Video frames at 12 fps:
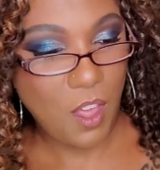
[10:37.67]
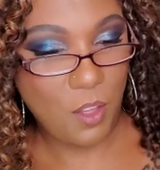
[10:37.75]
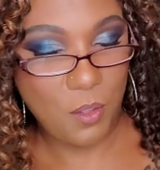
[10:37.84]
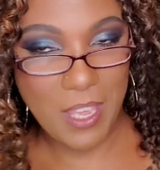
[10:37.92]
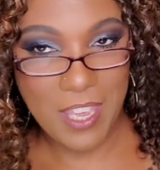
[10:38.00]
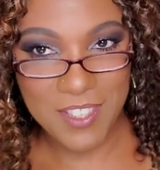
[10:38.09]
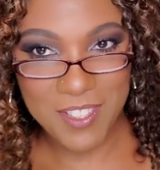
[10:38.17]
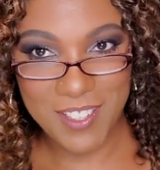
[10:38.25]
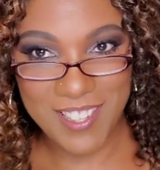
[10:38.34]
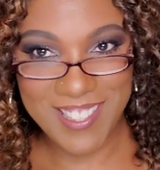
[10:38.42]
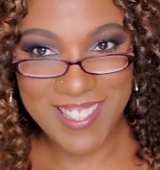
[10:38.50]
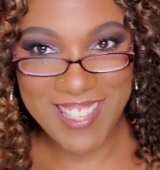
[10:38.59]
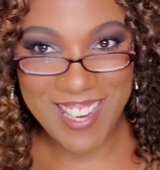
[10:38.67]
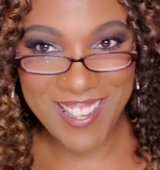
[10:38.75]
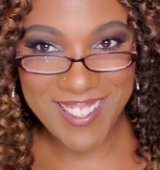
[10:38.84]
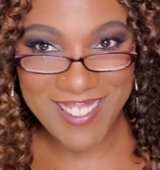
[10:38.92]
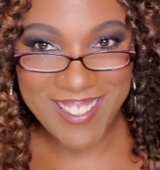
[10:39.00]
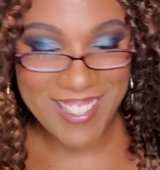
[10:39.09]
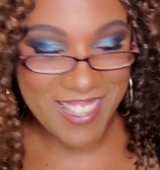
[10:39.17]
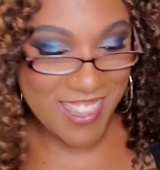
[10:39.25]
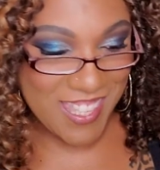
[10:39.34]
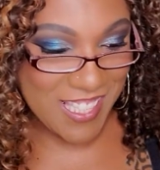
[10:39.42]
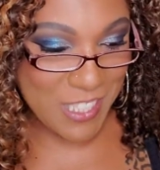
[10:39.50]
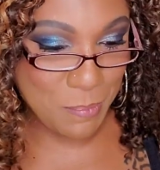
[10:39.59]
Okay, so let's take a look at
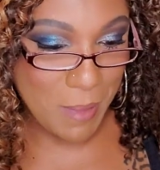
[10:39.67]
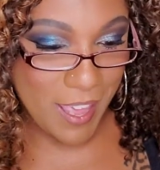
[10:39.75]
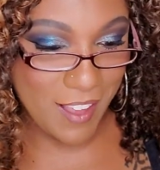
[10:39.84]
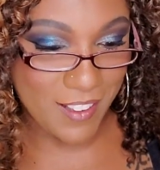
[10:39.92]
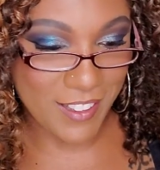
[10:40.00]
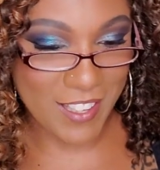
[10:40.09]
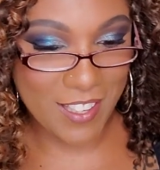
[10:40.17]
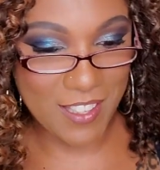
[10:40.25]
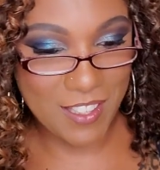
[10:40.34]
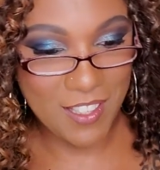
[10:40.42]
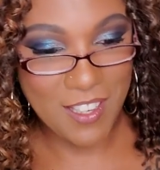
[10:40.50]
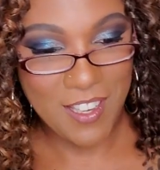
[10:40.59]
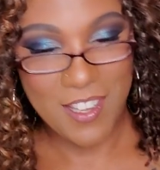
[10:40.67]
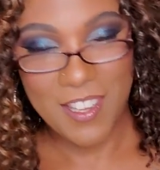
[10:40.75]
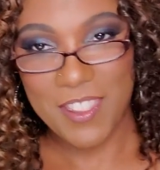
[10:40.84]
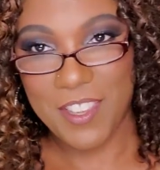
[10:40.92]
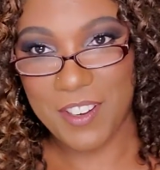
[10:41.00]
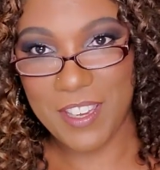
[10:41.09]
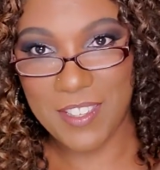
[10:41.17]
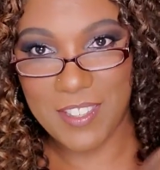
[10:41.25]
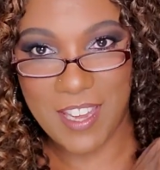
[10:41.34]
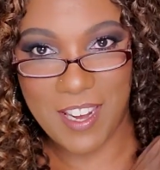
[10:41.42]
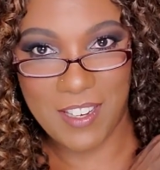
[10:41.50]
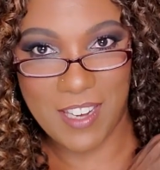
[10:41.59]
this palette. There is
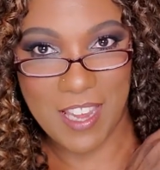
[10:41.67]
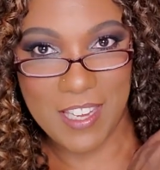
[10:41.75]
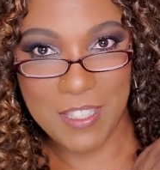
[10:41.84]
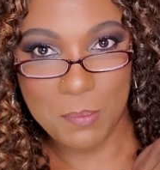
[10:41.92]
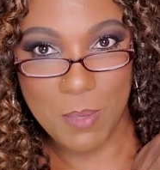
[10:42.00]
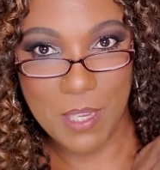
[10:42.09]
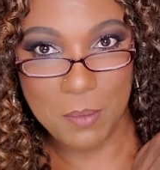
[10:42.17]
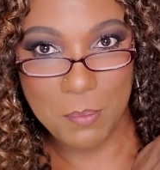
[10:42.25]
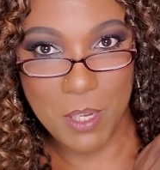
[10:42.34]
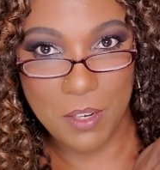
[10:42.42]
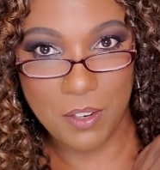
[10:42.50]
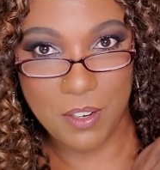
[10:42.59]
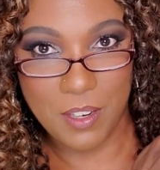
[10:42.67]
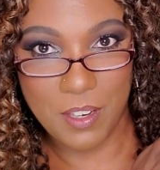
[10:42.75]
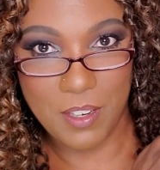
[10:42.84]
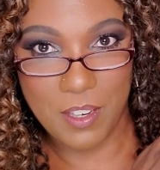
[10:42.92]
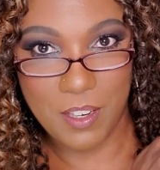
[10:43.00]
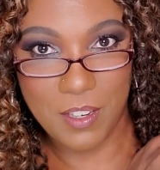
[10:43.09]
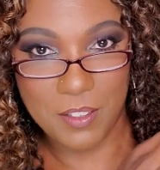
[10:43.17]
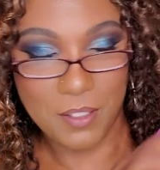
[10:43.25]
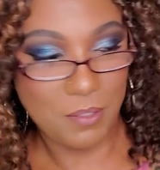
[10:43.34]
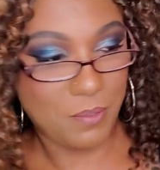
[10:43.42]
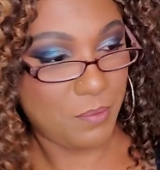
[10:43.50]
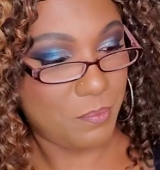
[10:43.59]
a nice big mirror in
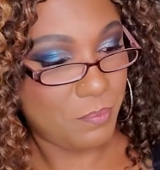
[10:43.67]
here,